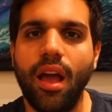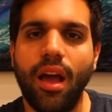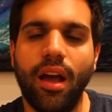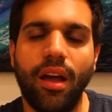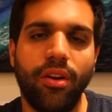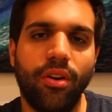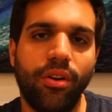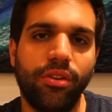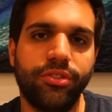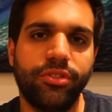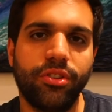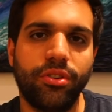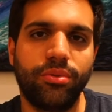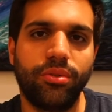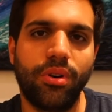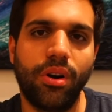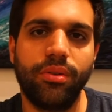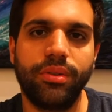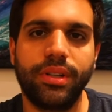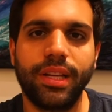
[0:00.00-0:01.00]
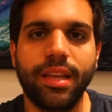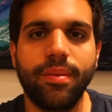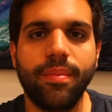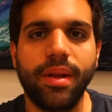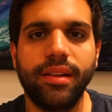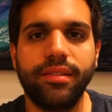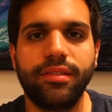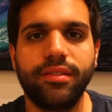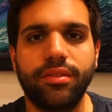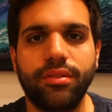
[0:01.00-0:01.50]
I also wrote
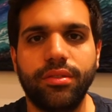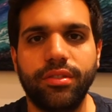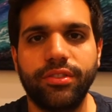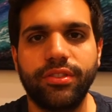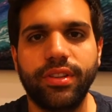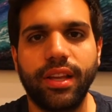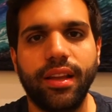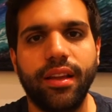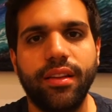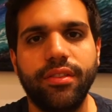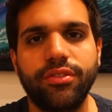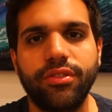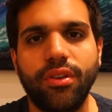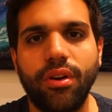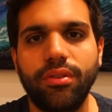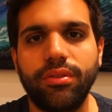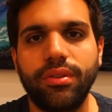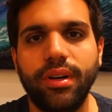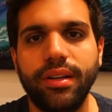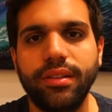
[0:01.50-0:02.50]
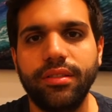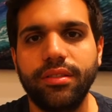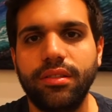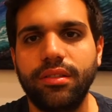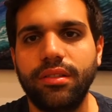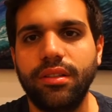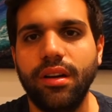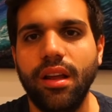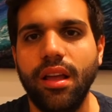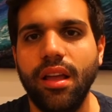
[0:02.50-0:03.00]
emails to the singer and
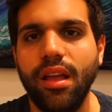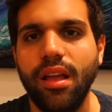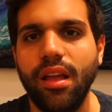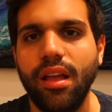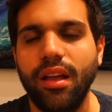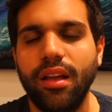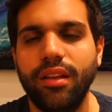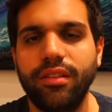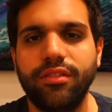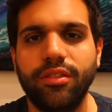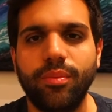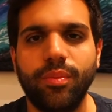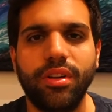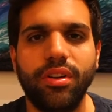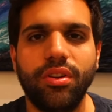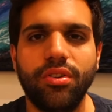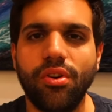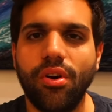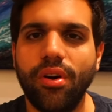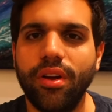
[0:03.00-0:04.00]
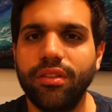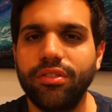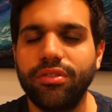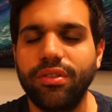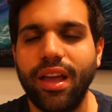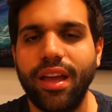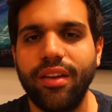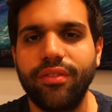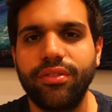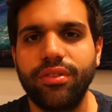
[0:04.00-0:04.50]
songwriter. It's a bit annoying
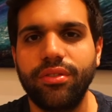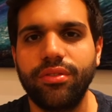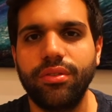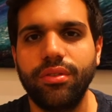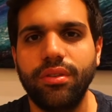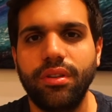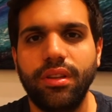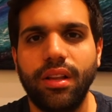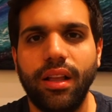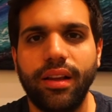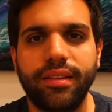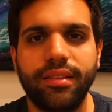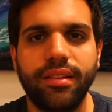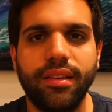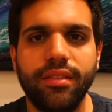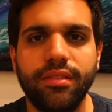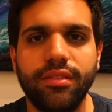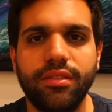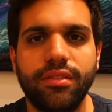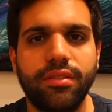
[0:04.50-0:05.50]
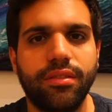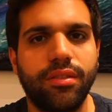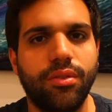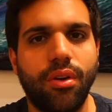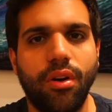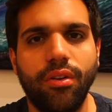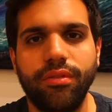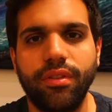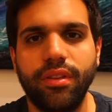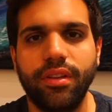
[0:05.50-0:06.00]
to have to do it like this
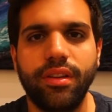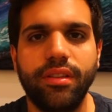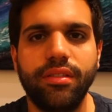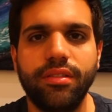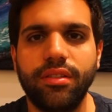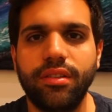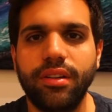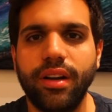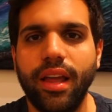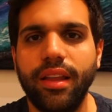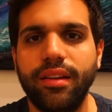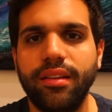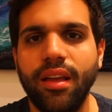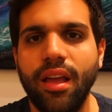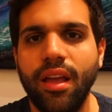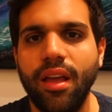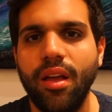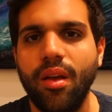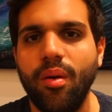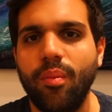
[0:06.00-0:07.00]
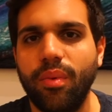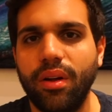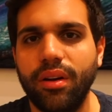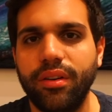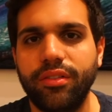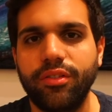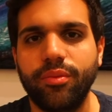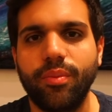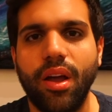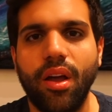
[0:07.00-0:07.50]
over the internet, but
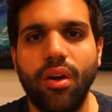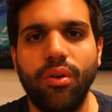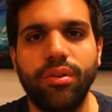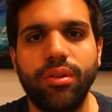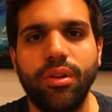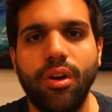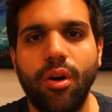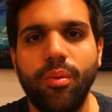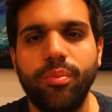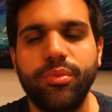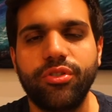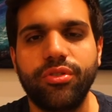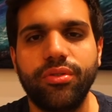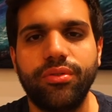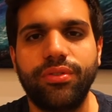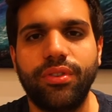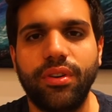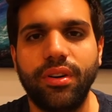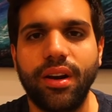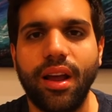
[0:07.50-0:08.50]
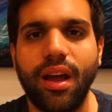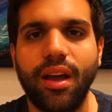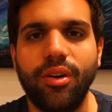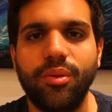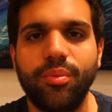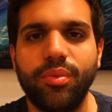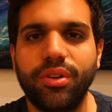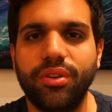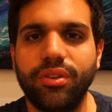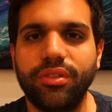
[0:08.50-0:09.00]
it's my only option for now
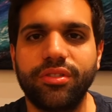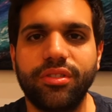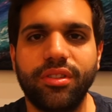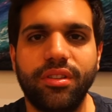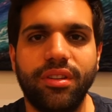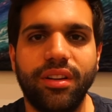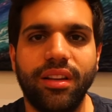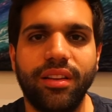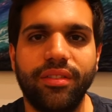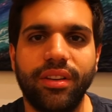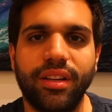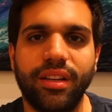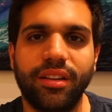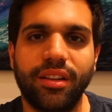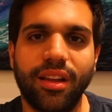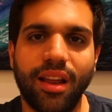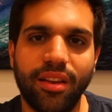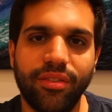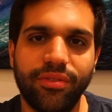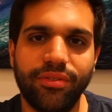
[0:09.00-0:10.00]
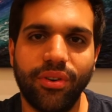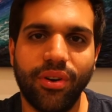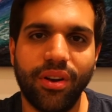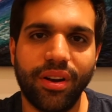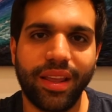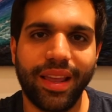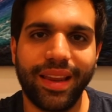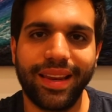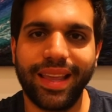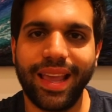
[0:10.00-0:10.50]
because they're living in
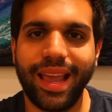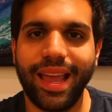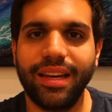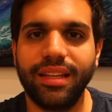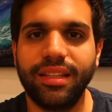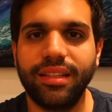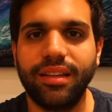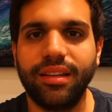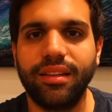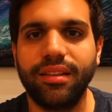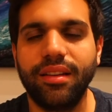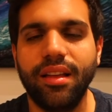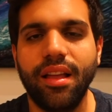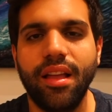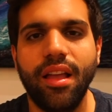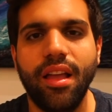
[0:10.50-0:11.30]
California and Canada.